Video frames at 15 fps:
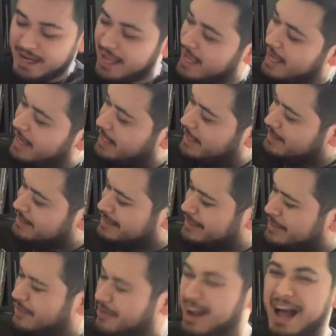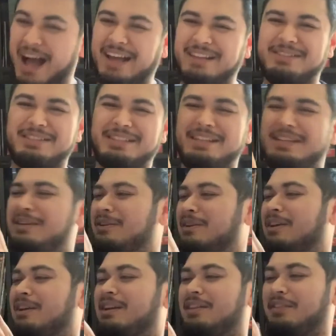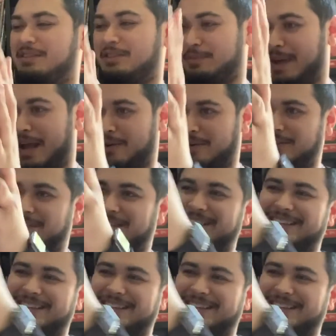A is either Icy. This is backwards.